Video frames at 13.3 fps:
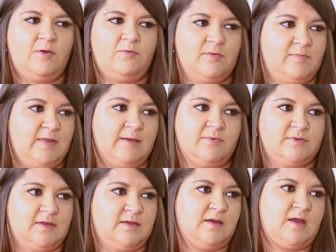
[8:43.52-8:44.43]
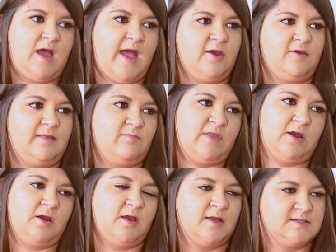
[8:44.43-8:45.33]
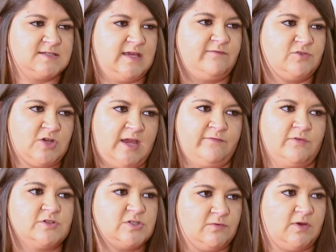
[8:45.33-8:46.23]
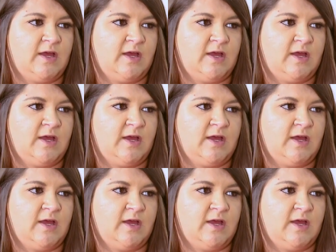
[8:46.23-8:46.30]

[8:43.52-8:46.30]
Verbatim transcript: We wouldn't be able to hire them. They're an unsafe driver to